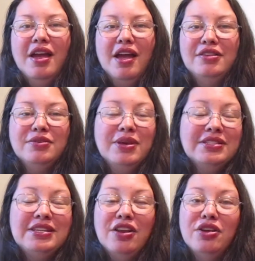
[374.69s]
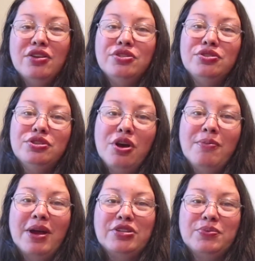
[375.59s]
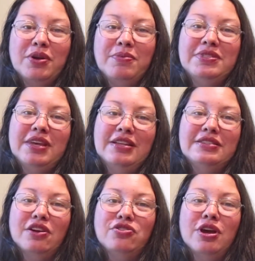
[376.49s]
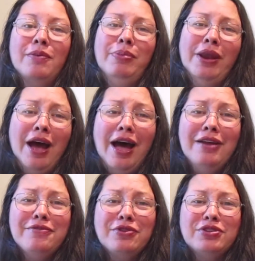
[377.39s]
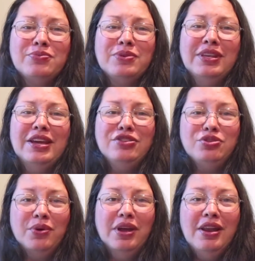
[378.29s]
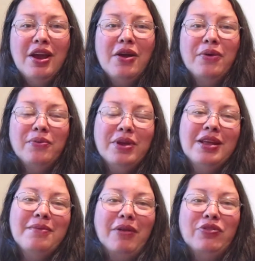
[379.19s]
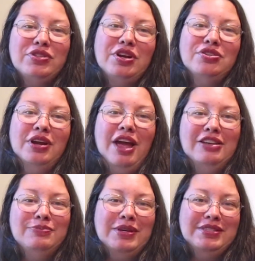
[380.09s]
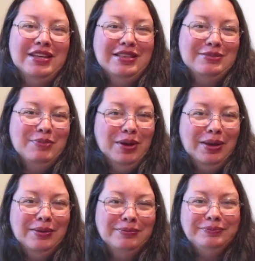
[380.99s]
And so he's done so much work besides Star Trek, but I, of course, really enjoyed reading about the Star Trek aspects in this book.